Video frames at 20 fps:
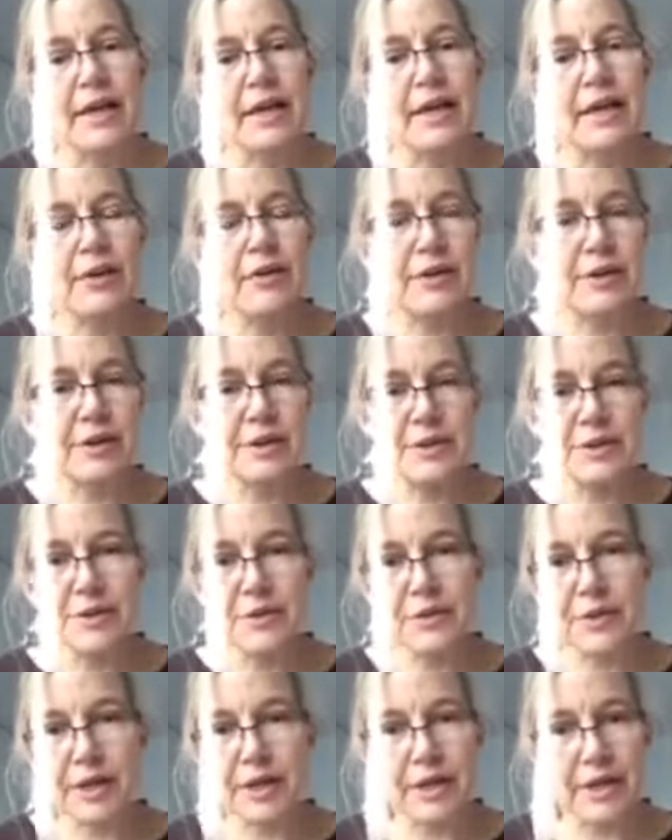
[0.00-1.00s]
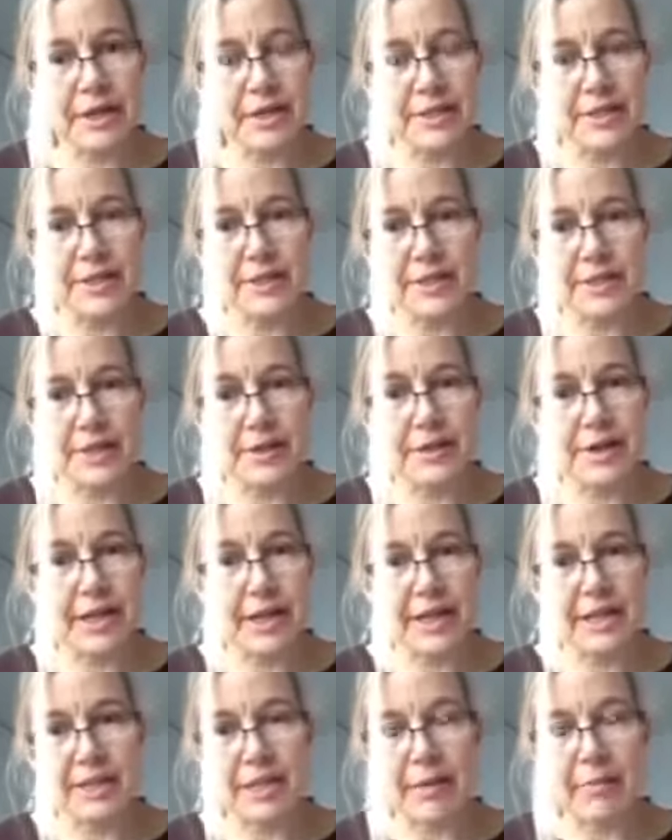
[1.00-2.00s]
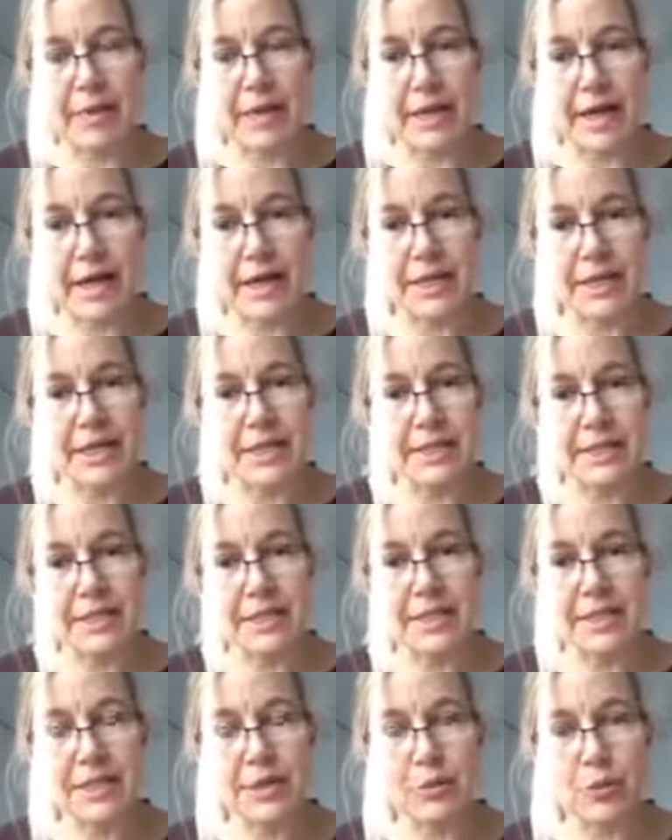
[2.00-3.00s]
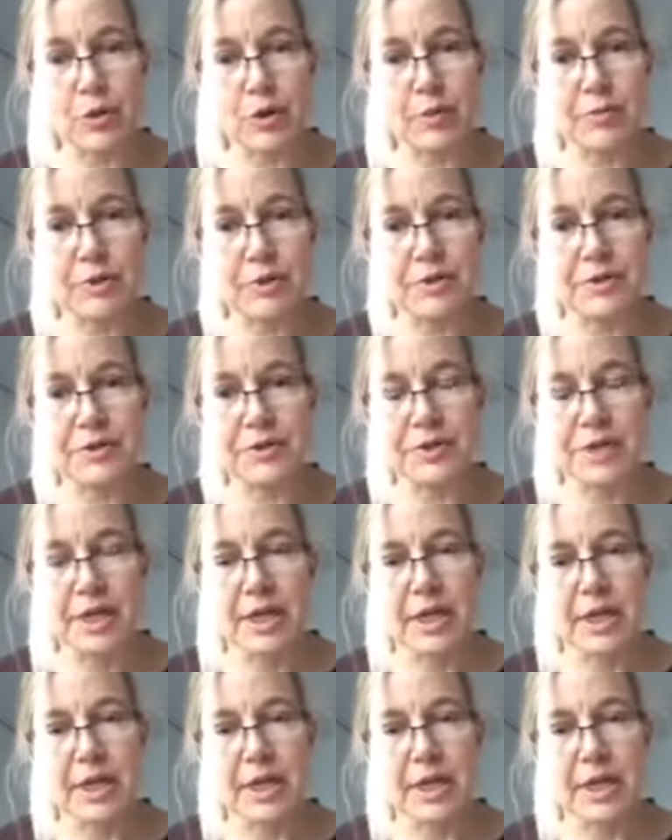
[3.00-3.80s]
And also unnecessary antibiotics and dewormers,